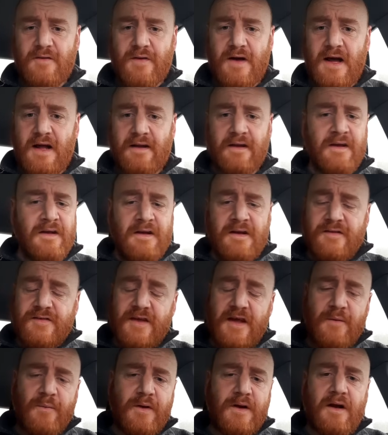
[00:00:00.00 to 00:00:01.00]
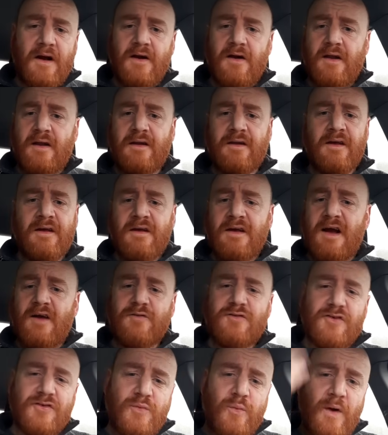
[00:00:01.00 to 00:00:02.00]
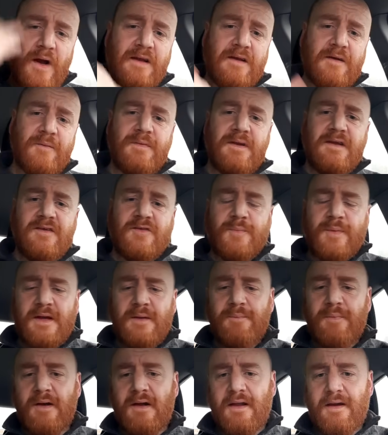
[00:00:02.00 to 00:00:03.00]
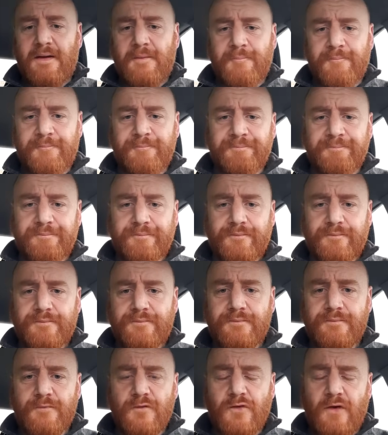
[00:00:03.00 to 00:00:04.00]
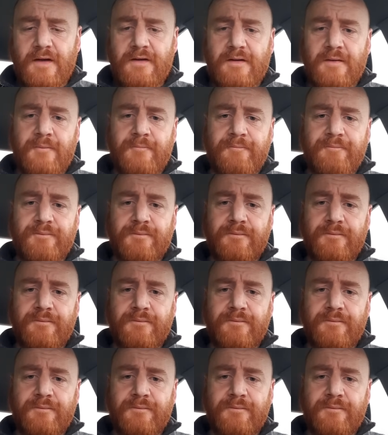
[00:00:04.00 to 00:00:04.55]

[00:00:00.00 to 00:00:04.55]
that they've had, same with Ireland, have just welcomed these people in. Right?